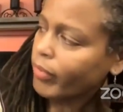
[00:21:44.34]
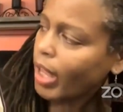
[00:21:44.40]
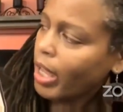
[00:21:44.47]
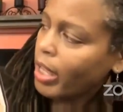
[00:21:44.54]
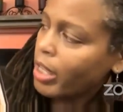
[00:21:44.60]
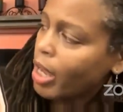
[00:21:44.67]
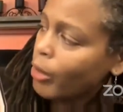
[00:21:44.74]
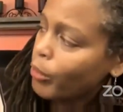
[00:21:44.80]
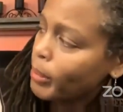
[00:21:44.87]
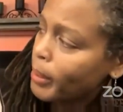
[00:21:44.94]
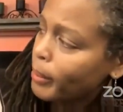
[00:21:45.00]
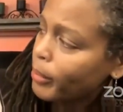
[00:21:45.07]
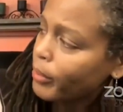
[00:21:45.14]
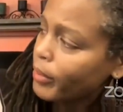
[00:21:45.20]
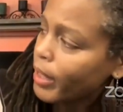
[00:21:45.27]
And y'all
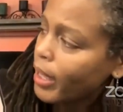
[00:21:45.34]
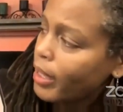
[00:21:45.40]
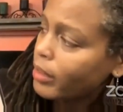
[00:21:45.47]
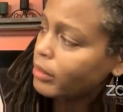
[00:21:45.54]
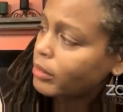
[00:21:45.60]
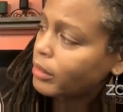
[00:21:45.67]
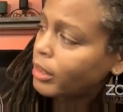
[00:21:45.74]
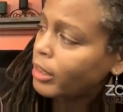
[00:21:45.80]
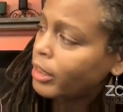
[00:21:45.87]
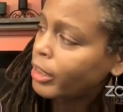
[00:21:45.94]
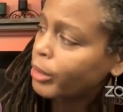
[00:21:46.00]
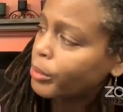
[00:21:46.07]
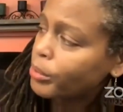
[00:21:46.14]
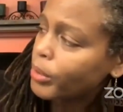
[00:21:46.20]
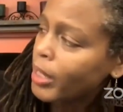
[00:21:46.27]
remember that,
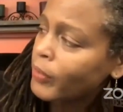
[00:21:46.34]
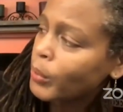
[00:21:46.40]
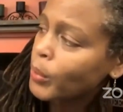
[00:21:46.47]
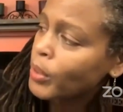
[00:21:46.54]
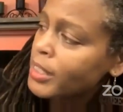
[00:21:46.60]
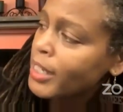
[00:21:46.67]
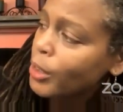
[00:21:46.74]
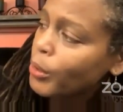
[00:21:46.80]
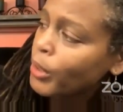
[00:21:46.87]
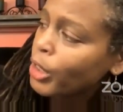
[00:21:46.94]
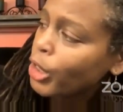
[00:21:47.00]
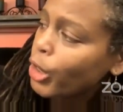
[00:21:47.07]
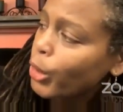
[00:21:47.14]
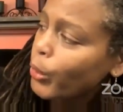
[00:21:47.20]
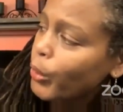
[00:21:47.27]
everyone's not going to
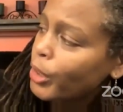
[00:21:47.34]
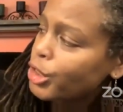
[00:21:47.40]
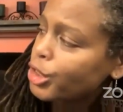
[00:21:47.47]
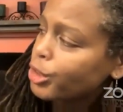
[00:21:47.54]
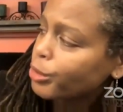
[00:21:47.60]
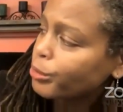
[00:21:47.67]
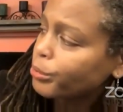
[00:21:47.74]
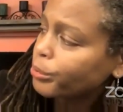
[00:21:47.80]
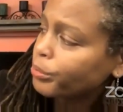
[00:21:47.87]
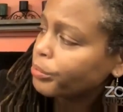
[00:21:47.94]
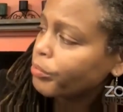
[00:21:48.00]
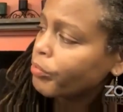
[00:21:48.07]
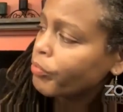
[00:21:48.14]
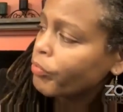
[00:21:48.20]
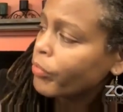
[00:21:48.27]
encourage you,
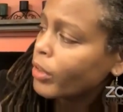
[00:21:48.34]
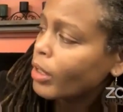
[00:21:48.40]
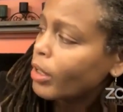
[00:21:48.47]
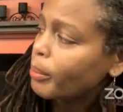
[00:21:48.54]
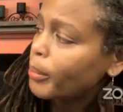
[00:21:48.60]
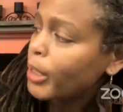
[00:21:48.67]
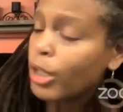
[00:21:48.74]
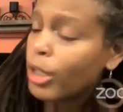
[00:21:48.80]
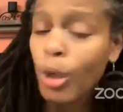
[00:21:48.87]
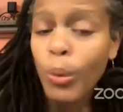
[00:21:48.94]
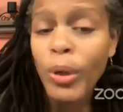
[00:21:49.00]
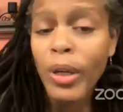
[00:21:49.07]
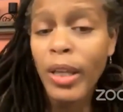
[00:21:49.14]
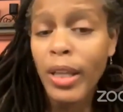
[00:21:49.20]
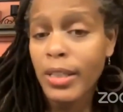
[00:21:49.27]
but no
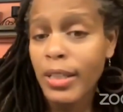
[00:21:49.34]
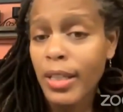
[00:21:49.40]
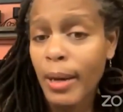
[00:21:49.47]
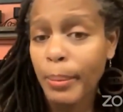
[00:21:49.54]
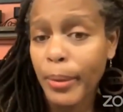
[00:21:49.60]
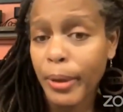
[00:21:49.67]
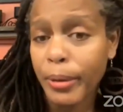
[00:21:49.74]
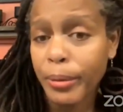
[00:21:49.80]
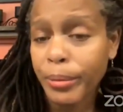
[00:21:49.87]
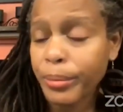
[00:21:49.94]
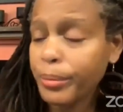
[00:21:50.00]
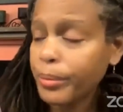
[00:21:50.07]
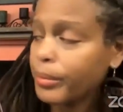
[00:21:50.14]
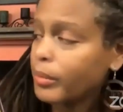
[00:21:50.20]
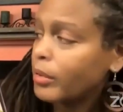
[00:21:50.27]
one can stop you.
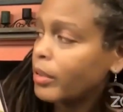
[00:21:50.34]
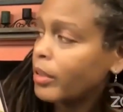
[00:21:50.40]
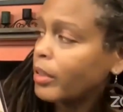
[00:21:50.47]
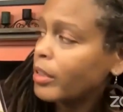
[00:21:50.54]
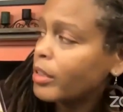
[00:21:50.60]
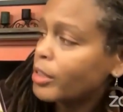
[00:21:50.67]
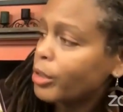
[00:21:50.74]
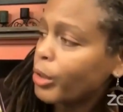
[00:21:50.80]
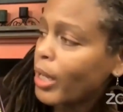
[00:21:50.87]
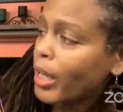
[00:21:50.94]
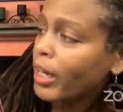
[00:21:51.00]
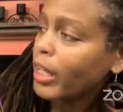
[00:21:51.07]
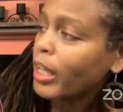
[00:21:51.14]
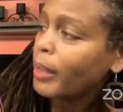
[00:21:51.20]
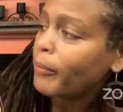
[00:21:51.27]
So you got to
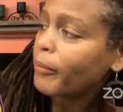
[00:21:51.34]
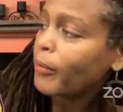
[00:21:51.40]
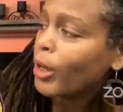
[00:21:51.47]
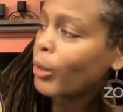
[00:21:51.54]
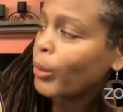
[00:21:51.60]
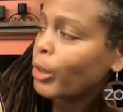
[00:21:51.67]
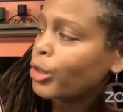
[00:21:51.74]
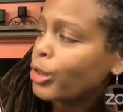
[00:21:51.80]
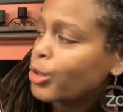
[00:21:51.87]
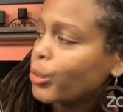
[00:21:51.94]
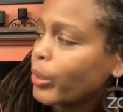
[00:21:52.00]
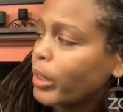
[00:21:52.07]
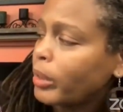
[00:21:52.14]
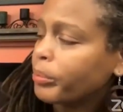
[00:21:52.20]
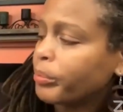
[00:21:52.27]
keep following your
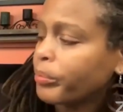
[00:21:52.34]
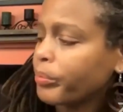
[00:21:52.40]
dream.